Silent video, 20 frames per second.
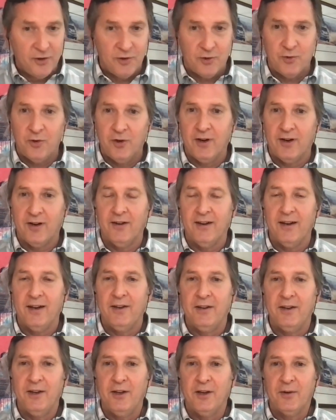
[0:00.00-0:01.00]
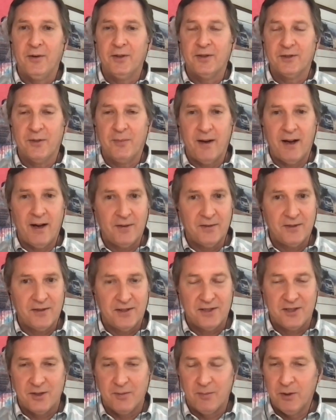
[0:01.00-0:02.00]
sure. And you know, it's about
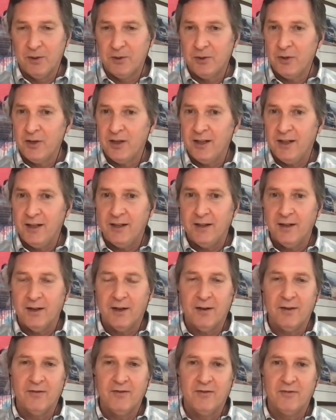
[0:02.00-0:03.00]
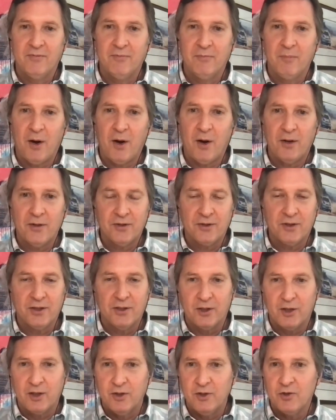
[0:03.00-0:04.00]
stability of parts
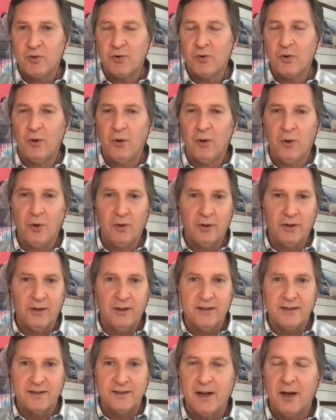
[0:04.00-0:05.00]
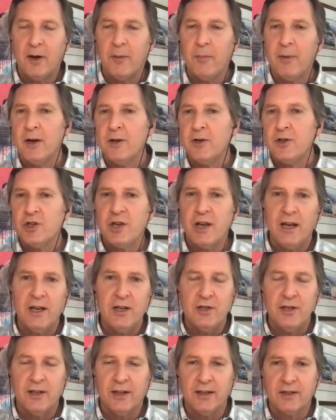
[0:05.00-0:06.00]
and control, and not about
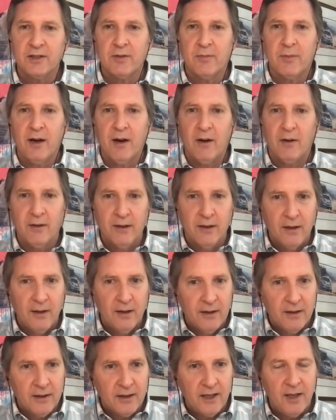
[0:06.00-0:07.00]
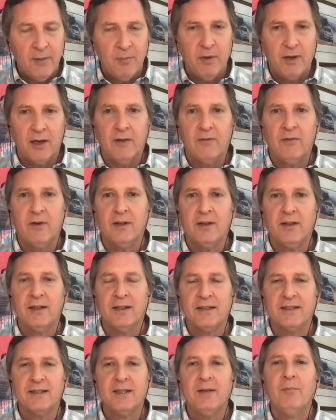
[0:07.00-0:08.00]
changing. It's about keeping
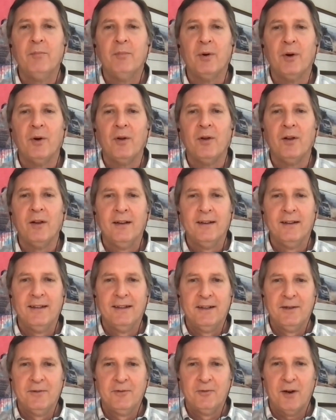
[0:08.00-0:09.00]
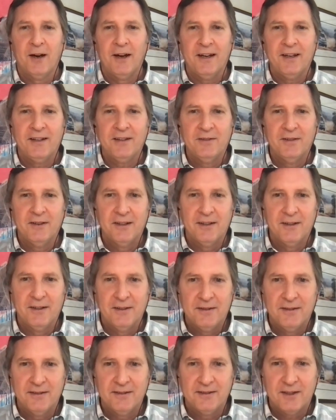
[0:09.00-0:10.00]
everything simple, right? Uh,
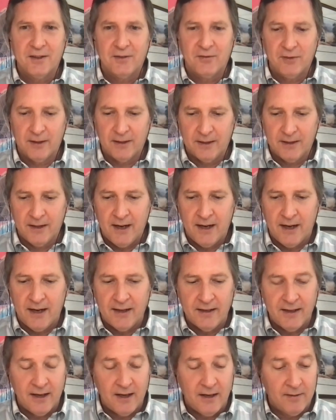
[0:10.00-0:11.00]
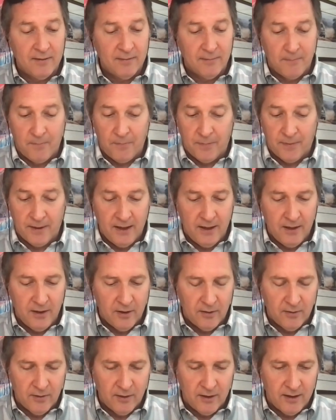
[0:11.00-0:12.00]
stuff like that. Now, you
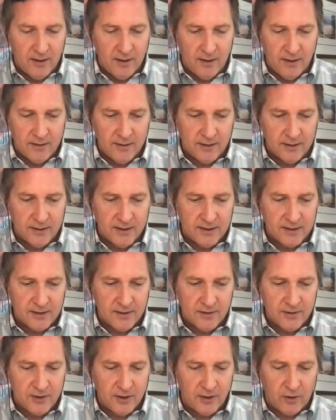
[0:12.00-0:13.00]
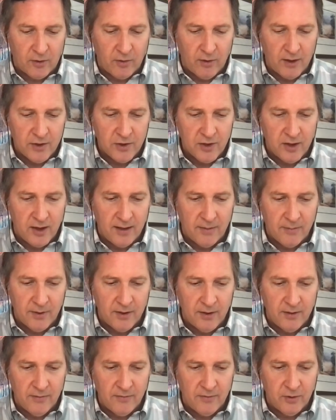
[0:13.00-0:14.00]
know, I, I think Tesla's done a great job.
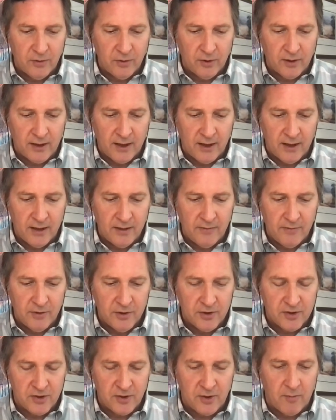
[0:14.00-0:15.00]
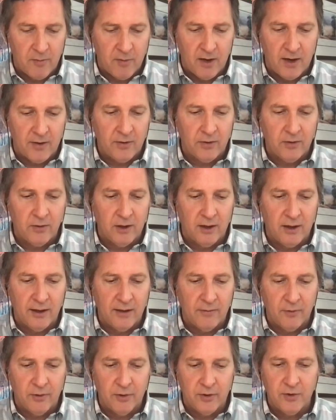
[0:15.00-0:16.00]
And if you look at even just their model
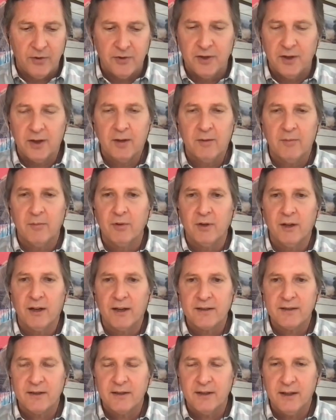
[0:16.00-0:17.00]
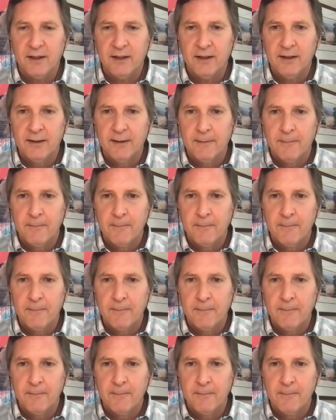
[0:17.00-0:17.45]
line, reducing complexity,